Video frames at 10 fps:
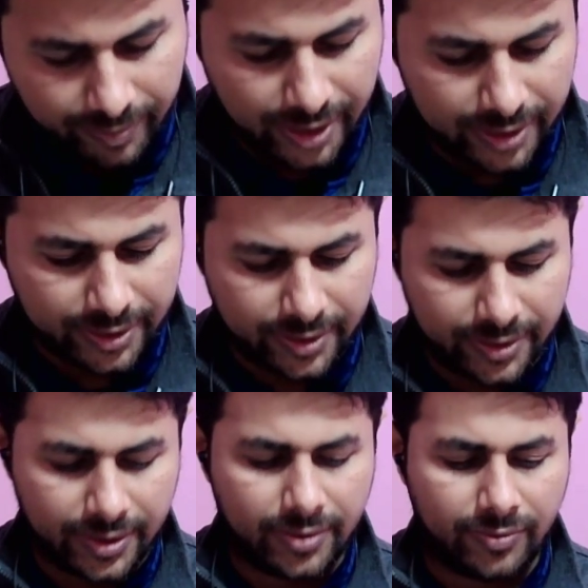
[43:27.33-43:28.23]
Plus
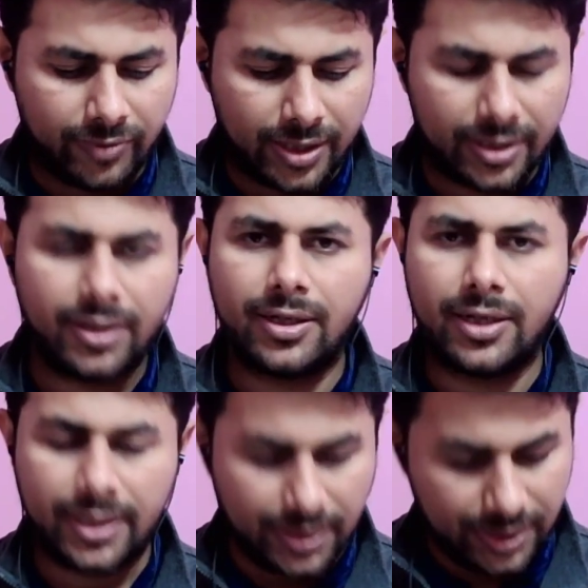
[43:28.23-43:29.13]
work done
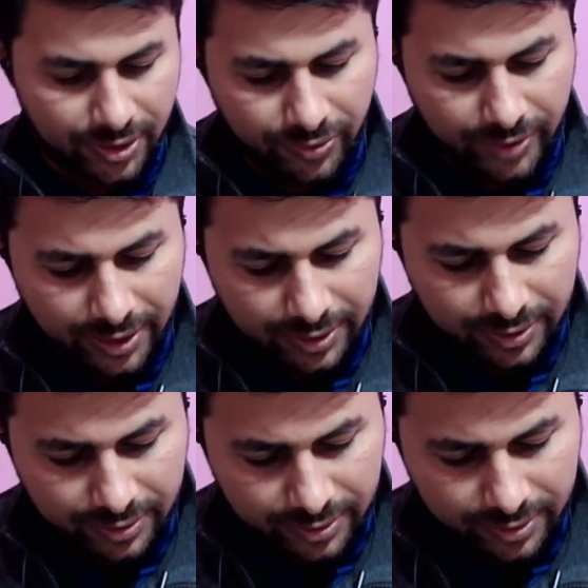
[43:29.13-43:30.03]
against Q1
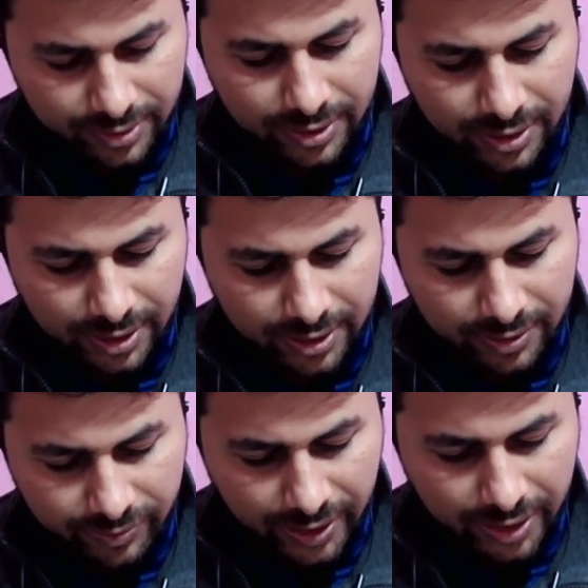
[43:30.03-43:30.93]

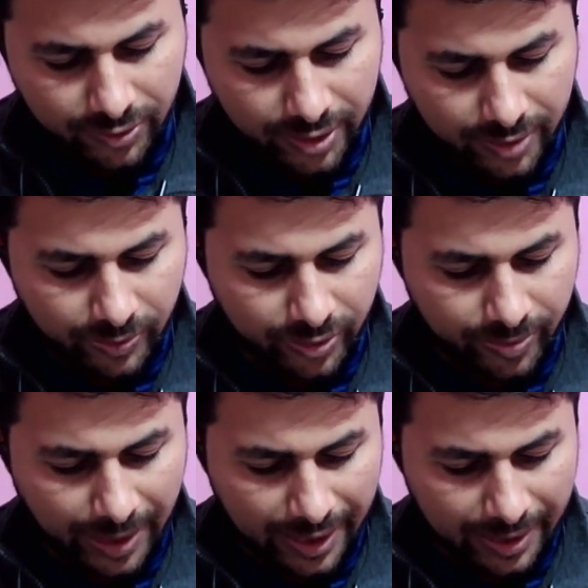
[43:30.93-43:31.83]
is 1 over
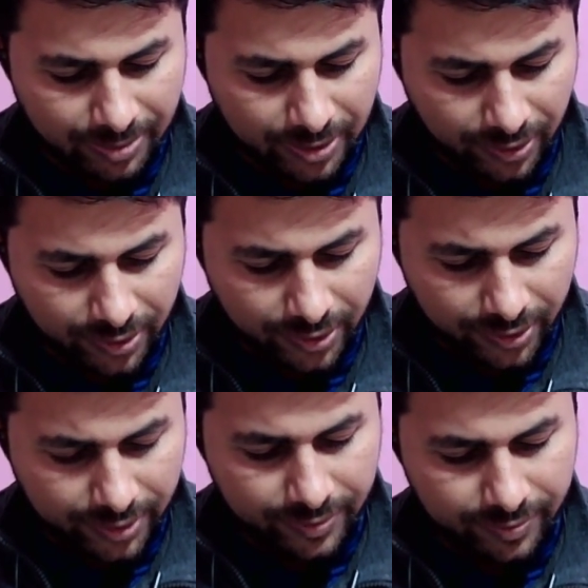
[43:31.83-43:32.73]
4 pi epsilon
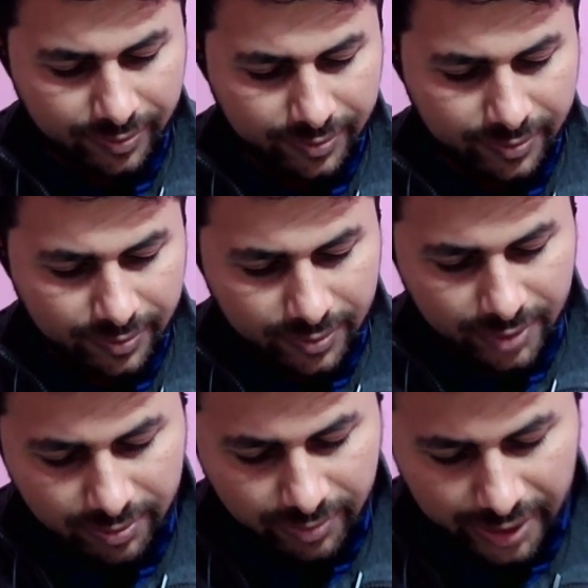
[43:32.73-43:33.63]
naught
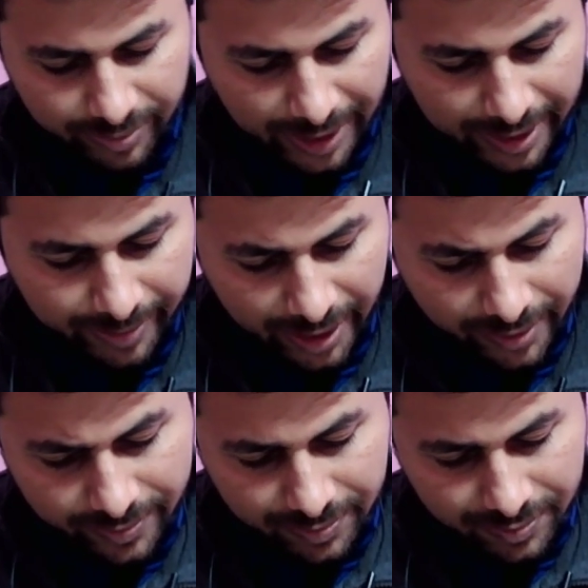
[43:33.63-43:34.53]
multiplied
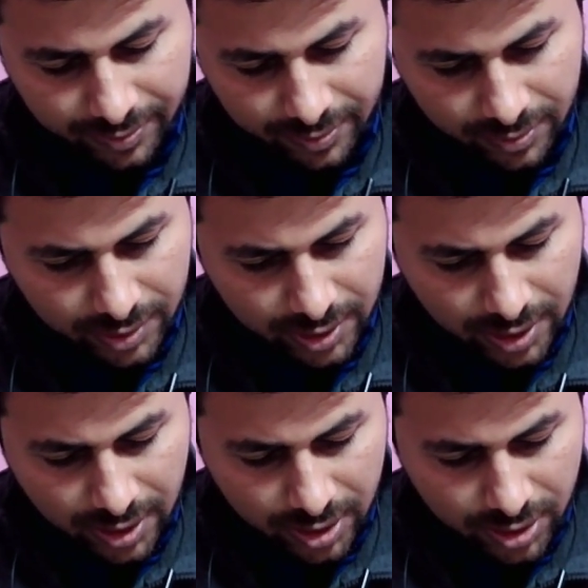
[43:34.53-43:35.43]
by
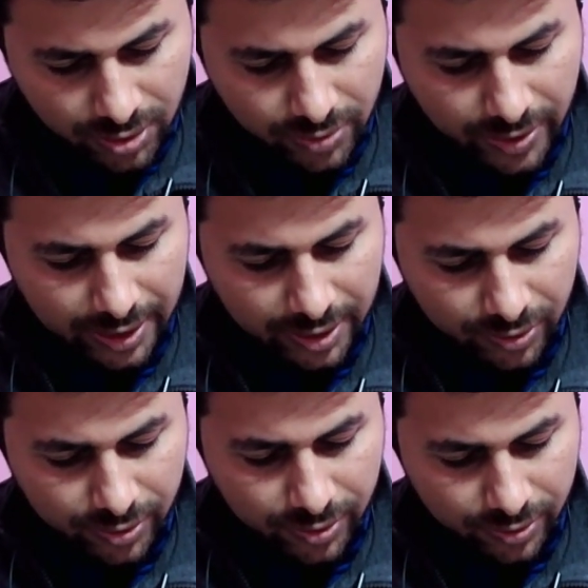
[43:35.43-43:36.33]
Q1
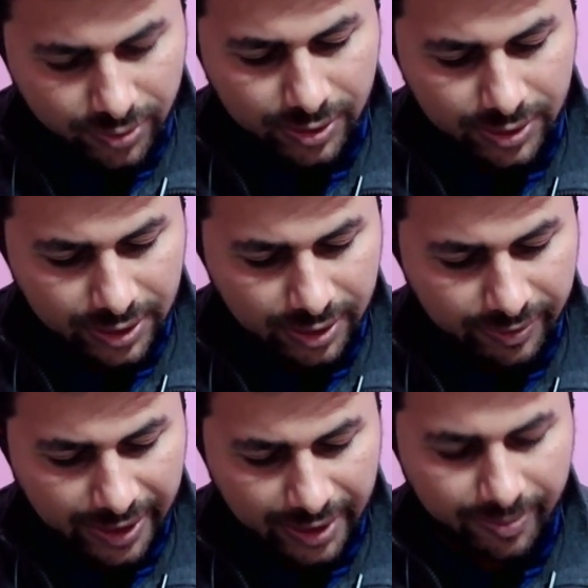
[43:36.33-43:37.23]
Q2
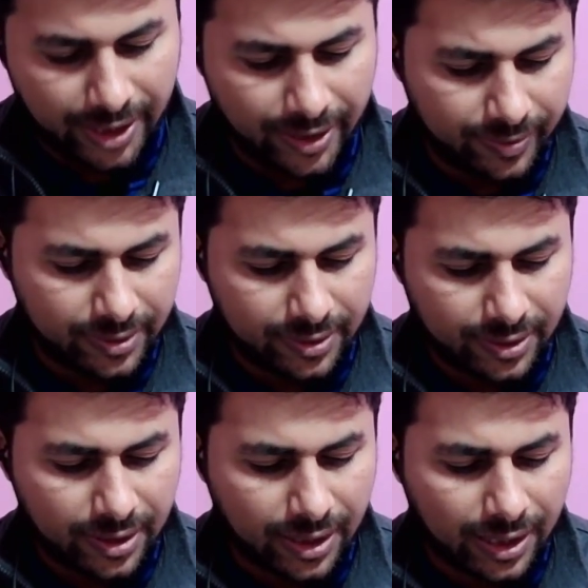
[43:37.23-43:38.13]
divided by
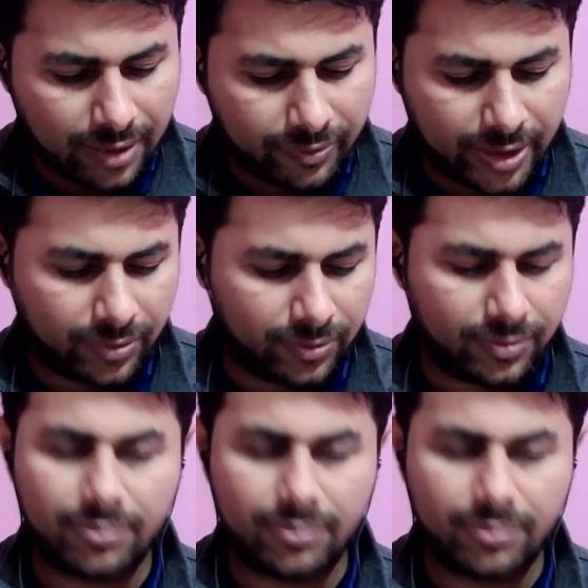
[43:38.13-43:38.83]
R1.